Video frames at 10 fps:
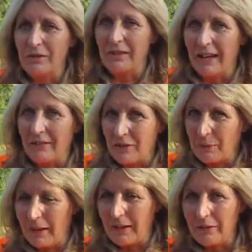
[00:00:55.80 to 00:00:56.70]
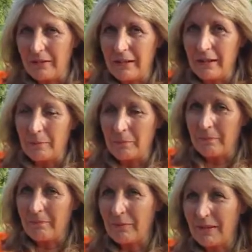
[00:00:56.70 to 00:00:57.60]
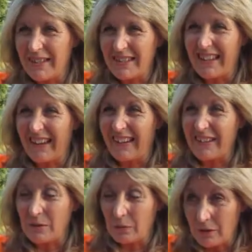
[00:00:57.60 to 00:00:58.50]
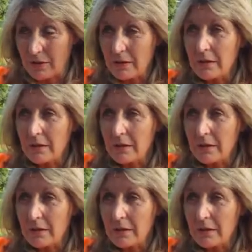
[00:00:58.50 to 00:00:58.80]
to it after a while. We need to get that sorted.